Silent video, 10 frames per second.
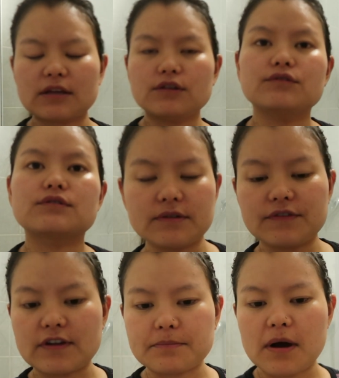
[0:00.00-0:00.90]
gonna use
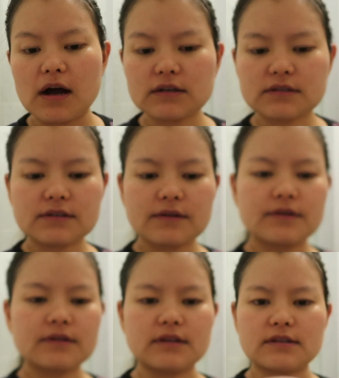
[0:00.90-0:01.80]
different masks
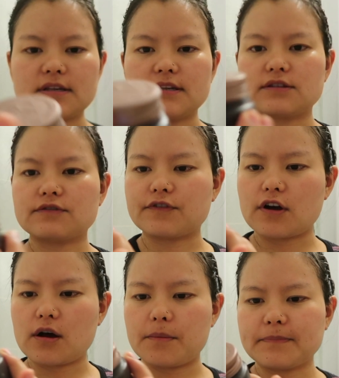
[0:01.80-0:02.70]
this is
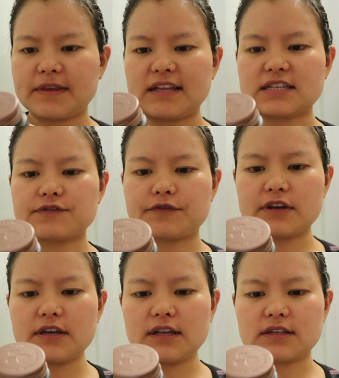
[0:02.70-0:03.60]
from
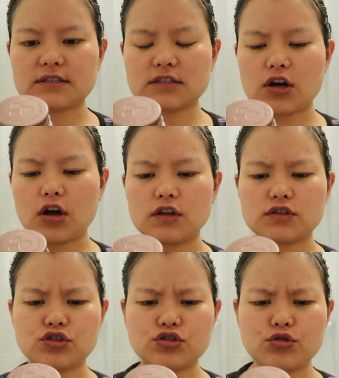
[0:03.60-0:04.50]
Innisfree. It's called
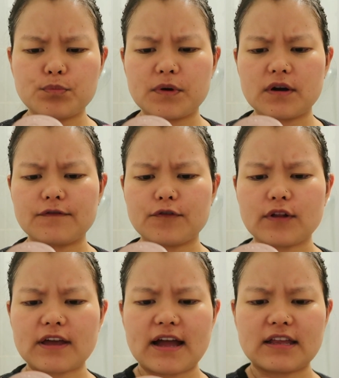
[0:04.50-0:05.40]
Super
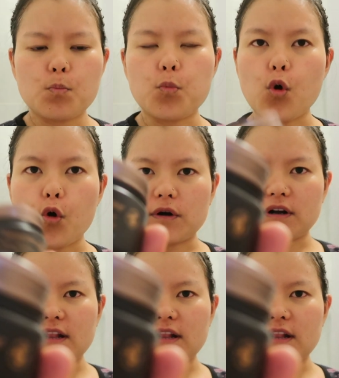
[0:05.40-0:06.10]
Volcanic Pore